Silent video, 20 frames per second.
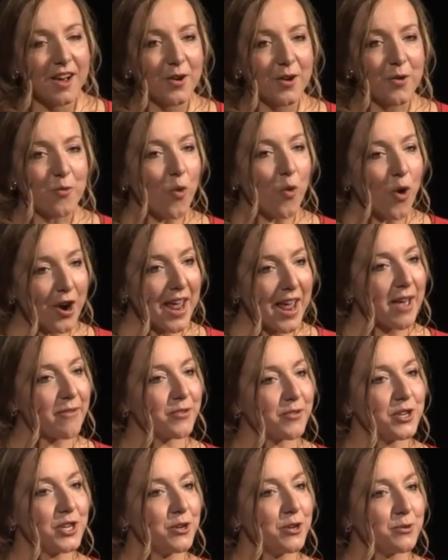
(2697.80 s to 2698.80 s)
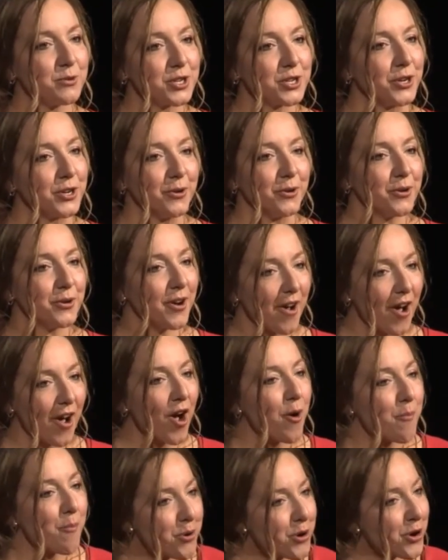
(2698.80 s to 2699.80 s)
Whatever you do,
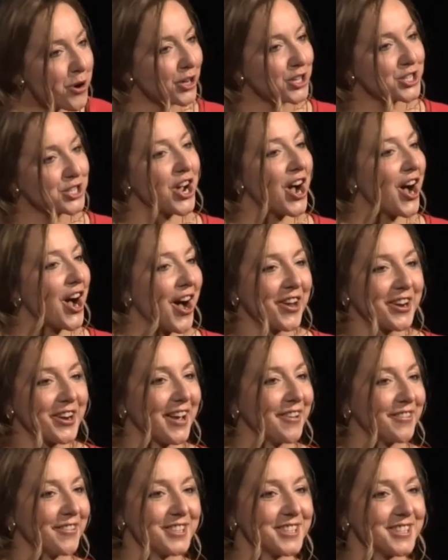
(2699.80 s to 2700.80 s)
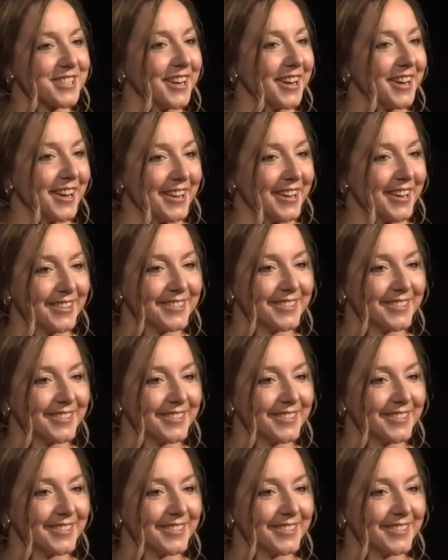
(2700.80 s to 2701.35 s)
push hard out the start.